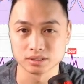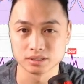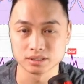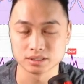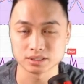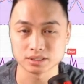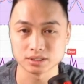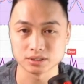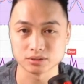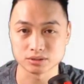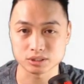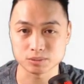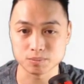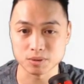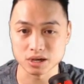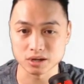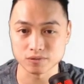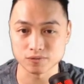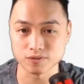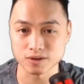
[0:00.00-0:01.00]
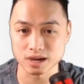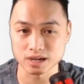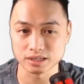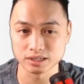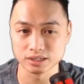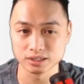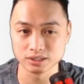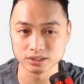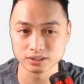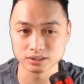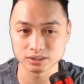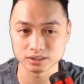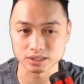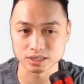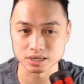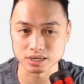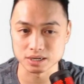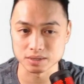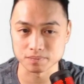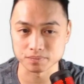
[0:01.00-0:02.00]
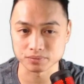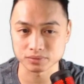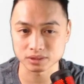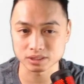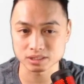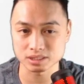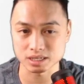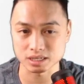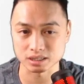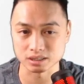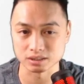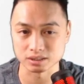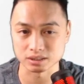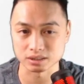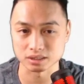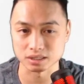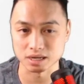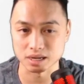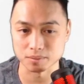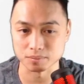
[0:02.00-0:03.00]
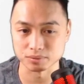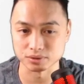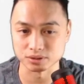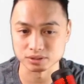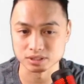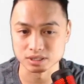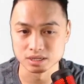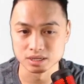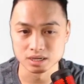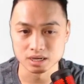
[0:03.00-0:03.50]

So Spotify here, let's take a look at the numbers.